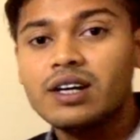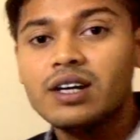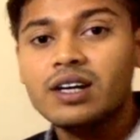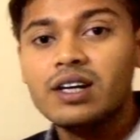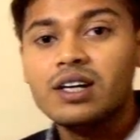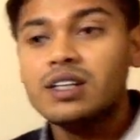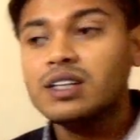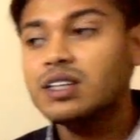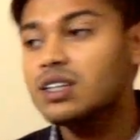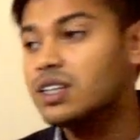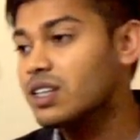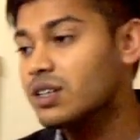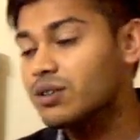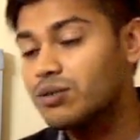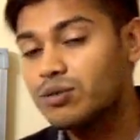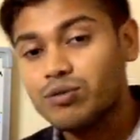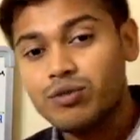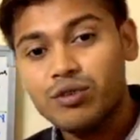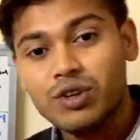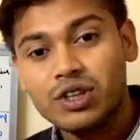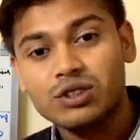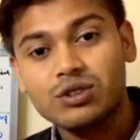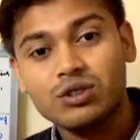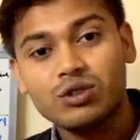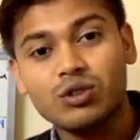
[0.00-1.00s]
Like
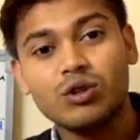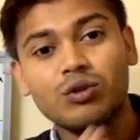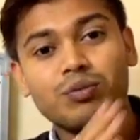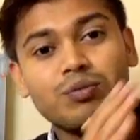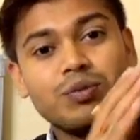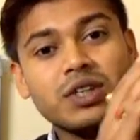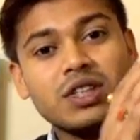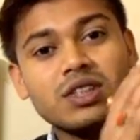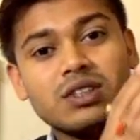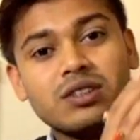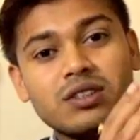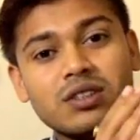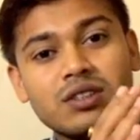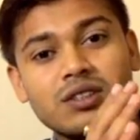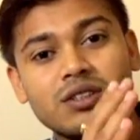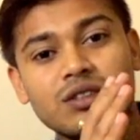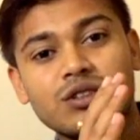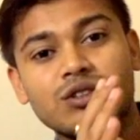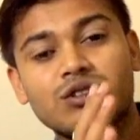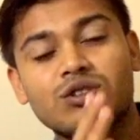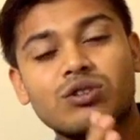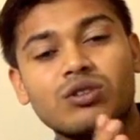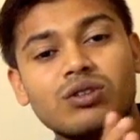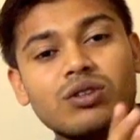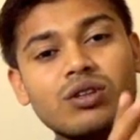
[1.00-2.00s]
the first group
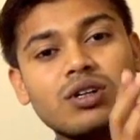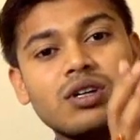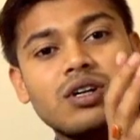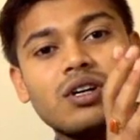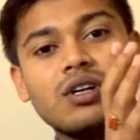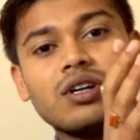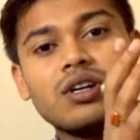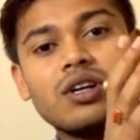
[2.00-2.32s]
is